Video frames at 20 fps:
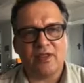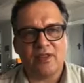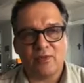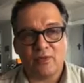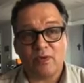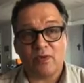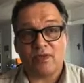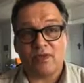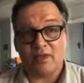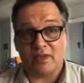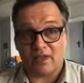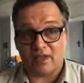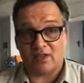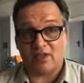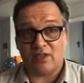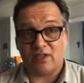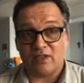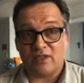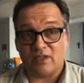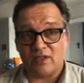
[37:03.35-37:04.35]
this was
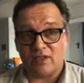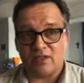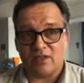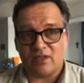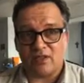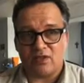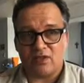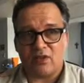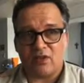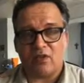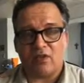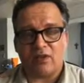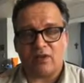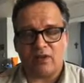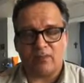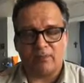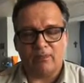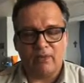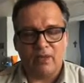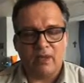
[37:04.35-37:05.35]
actually the story.
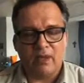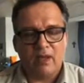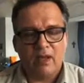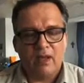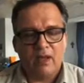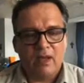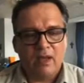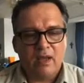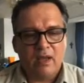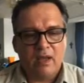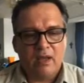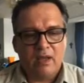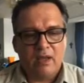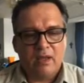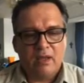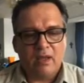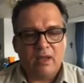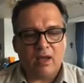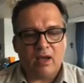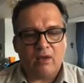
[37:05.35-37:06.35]

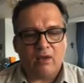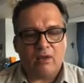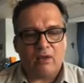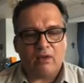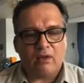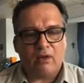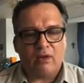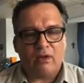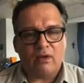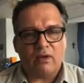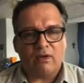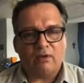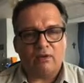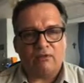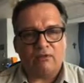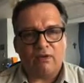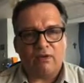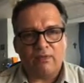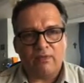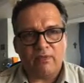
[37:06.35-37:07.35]
Now,
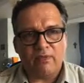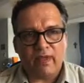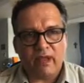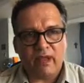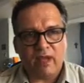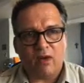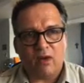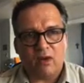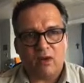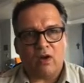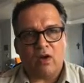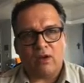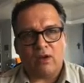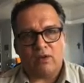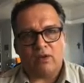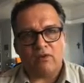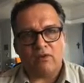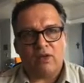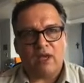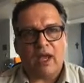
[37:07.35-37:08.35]
from there
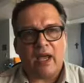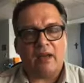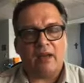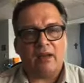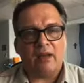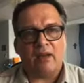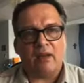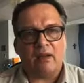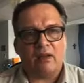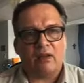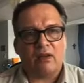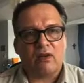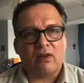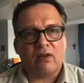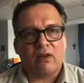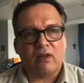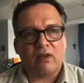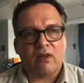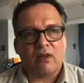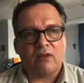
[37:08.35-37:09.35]
on, we had a
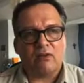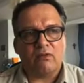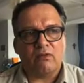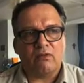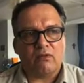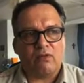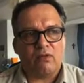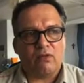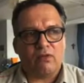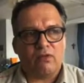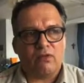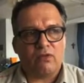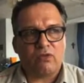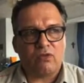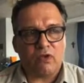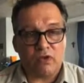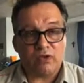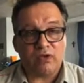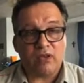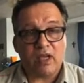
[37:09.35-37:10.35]

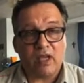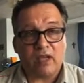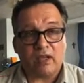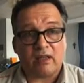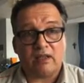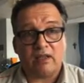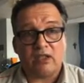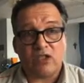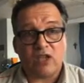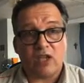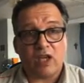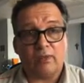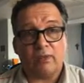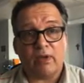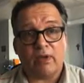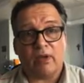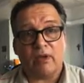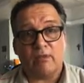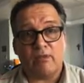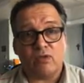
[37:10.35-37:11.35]
contact. Each time
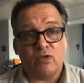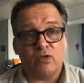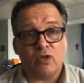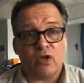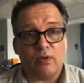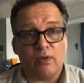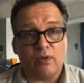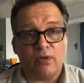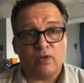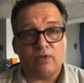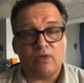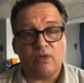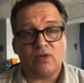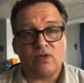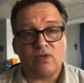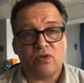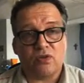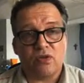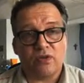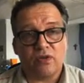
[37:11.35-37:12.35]
I came to Germany, we
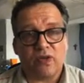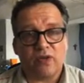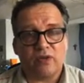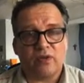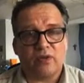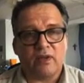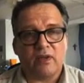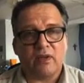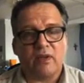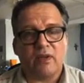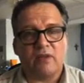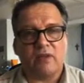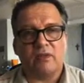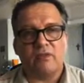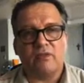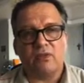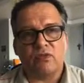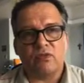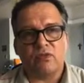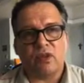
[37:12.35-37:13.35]
saw each other,
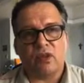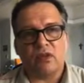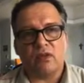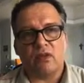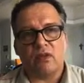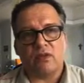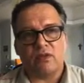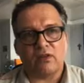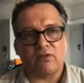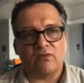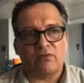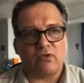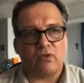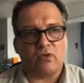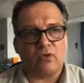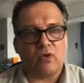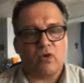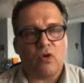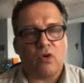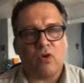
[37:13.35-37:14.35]
and so we had a lot of
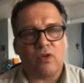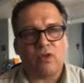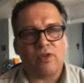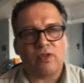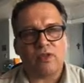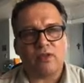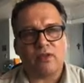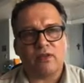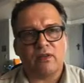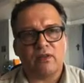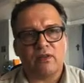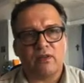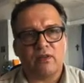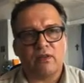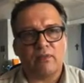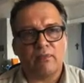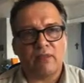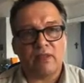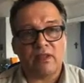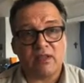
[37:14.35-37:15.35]
phone calls and
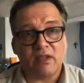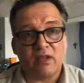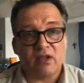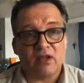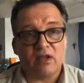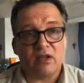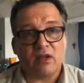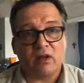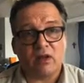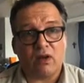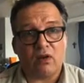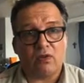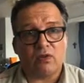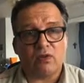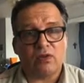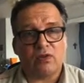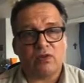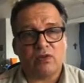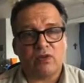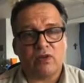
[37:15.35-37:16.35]
messages
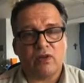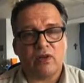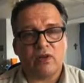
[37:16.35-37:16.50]
around,